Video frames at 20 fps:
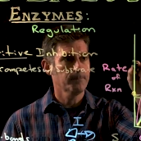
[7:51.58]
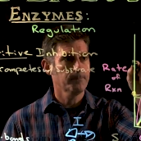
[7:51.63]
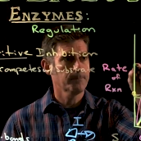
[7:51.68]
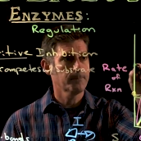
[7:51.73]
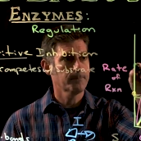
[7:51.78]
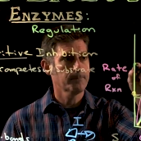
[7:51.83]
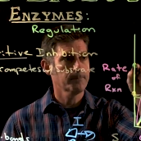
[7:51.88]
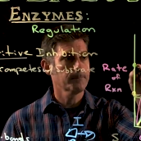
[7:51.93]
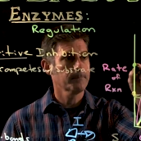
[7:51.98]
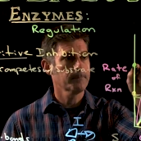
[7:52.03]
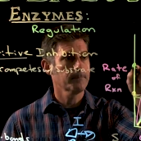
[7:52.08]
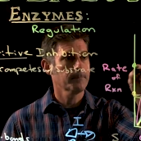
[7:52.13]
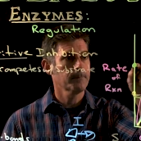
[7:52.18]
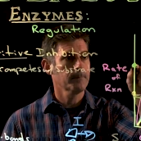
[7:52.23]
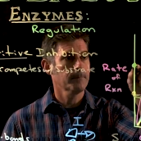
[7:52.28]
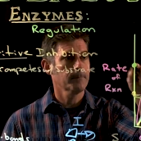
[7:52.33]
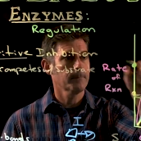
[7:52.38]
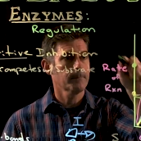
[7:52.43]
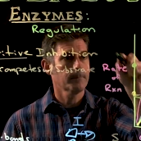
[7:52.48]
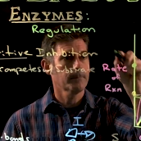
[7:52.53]

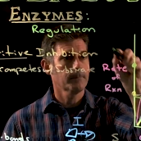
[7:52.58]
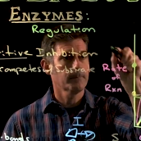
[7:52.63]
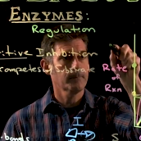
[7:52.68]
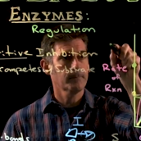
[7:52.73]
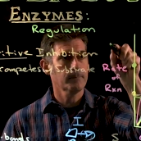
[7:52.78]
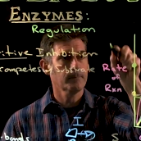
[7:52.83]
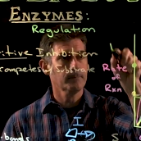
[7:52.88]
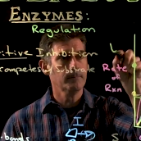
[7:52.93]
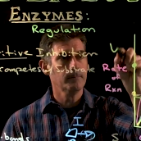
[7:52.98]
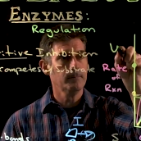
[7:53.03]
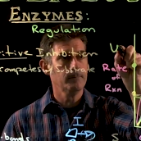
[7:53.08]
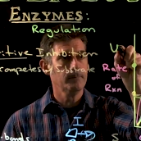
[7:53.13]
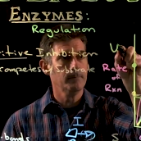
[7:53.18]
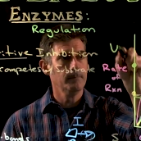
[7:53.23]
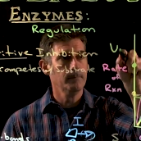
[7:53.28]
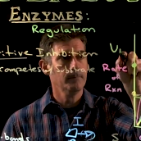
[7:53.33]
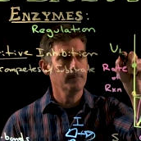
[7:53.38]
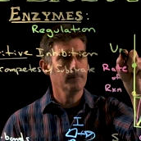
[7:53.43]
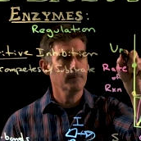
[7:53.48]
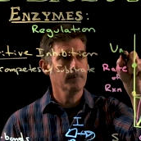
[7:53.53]

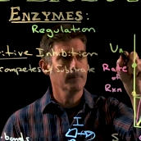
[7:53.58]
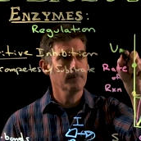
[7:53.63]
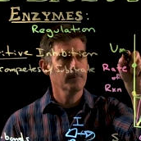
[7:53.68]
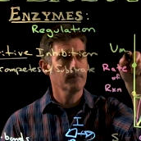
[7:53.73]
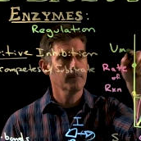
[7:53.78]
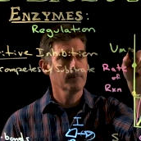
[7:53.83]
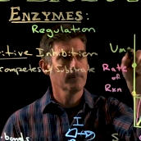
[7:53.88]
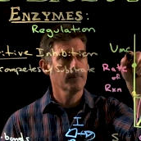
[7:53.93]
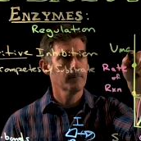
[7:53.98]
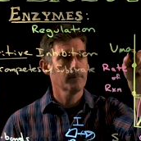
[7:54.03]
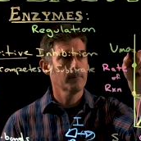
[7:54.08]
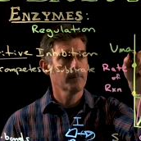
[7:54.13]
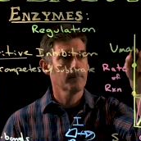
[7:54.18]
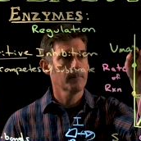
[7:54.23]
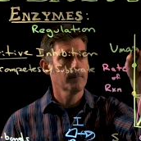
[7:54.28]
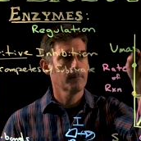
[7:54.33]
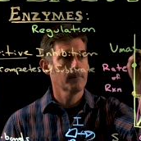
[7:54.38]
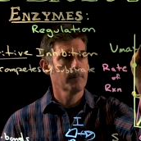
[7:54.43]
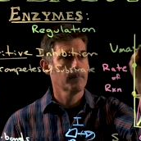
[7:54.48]
No one is speaking in this clip.